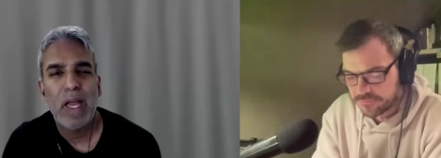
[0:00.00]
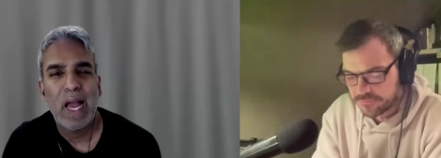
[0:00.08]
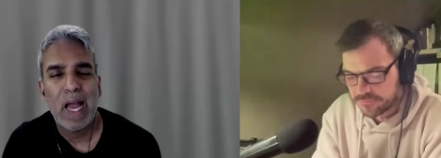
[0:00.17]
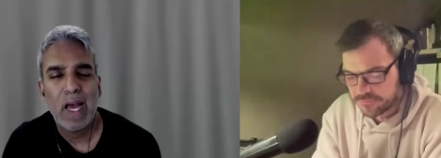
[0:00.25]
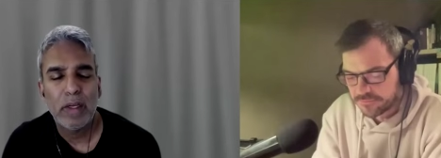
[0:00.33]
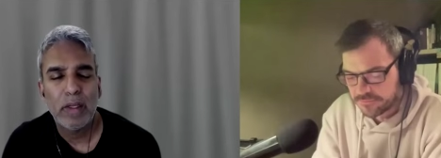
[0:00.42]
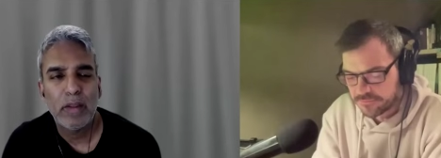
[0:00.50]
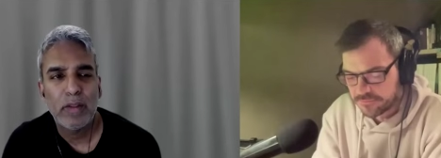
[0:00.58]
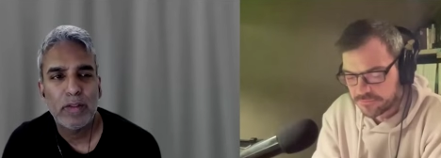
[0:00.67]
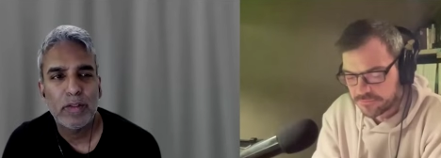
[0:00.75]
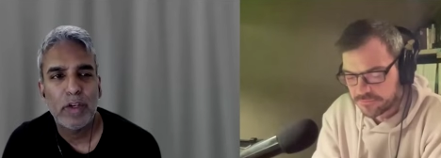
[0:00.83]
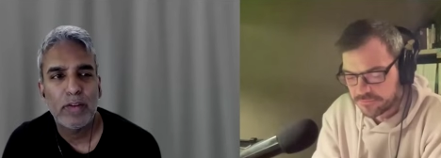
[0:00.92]
Speaker 1: added the
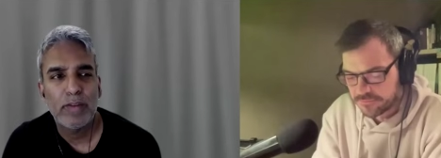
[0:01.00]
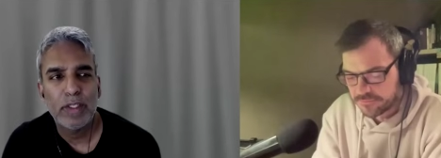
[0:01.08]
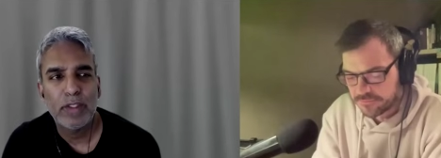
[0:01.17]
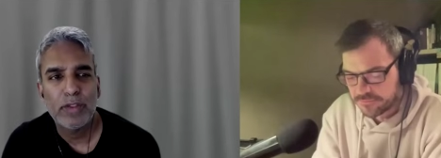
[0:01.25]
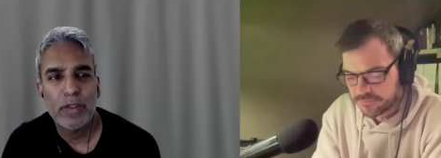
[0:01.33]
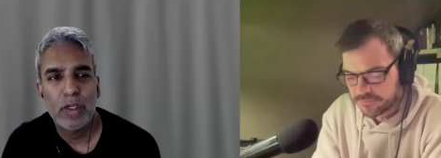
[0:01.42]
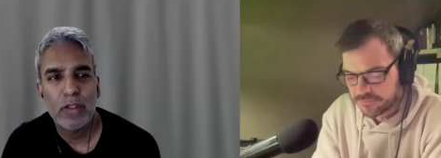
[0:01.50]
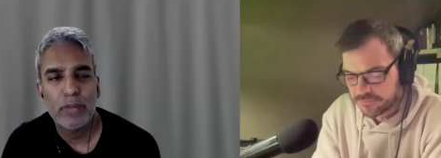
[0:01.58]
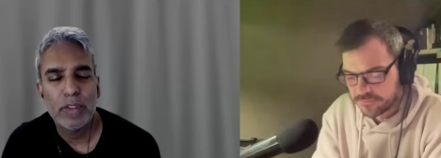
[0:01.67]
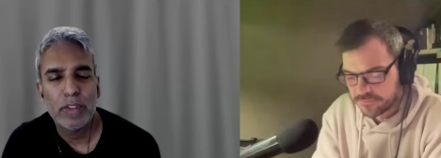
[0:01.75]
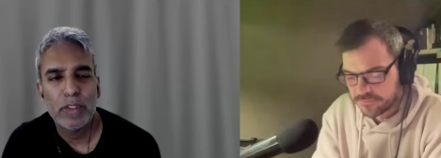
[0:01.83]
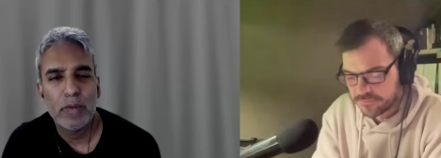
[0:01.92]
starvation
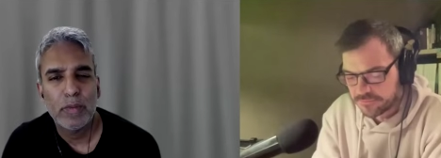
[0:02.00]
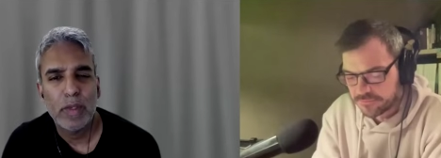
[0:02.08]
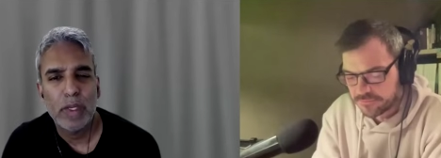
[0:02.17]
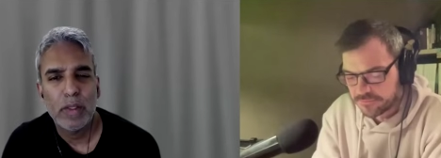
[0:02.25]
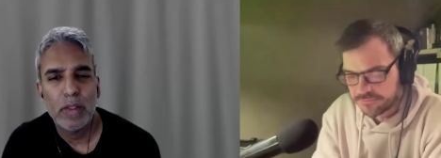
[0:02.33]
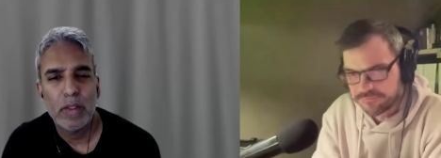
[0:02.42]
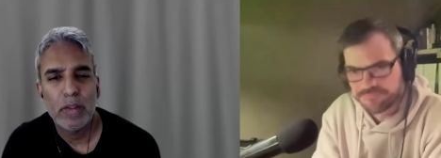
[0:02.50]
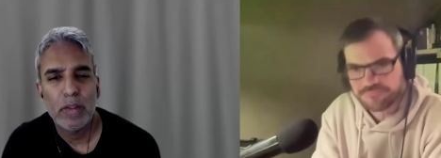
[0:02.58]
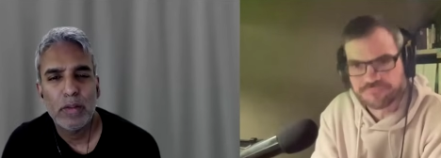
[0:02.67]
element in a way that